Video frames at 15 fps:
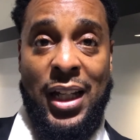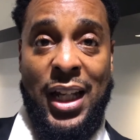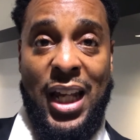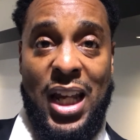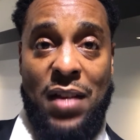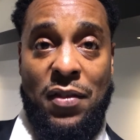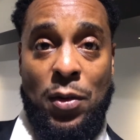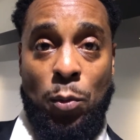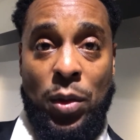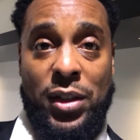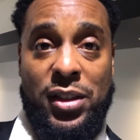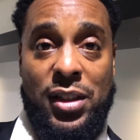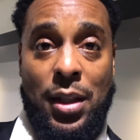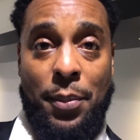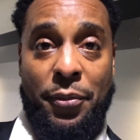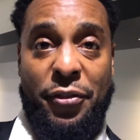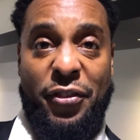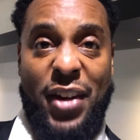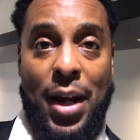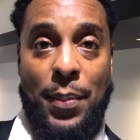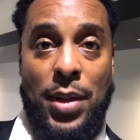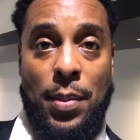even with some
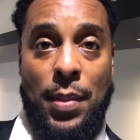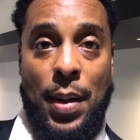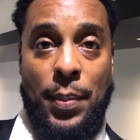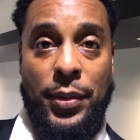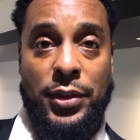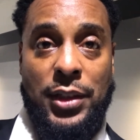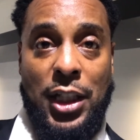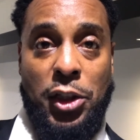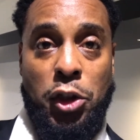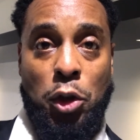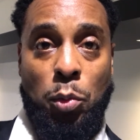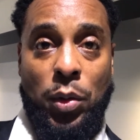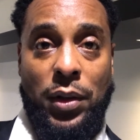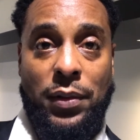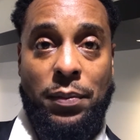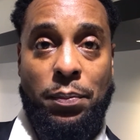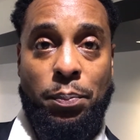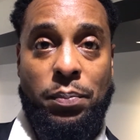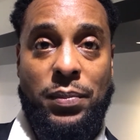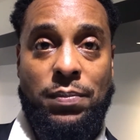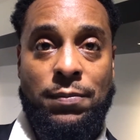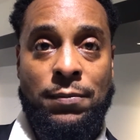family members that you would
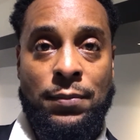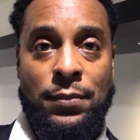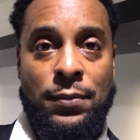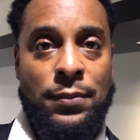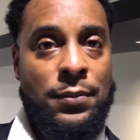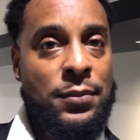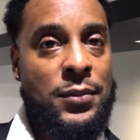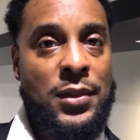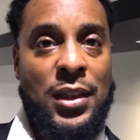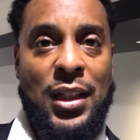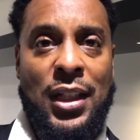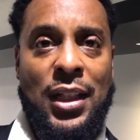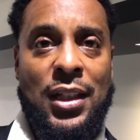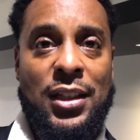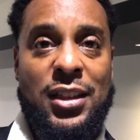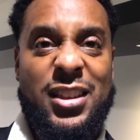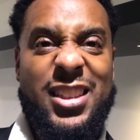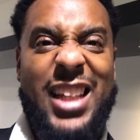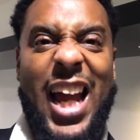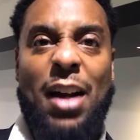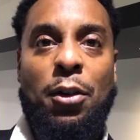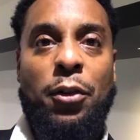
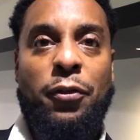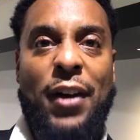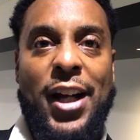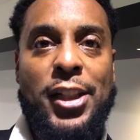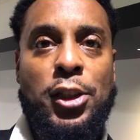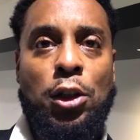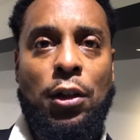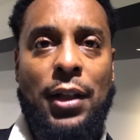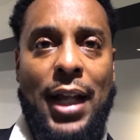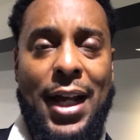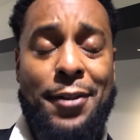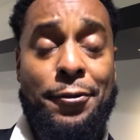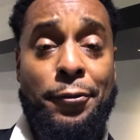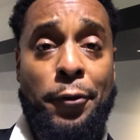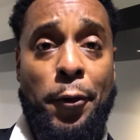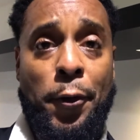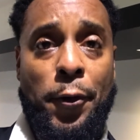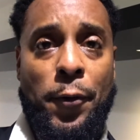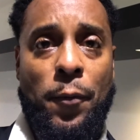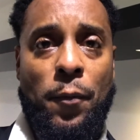sacrifice your life for.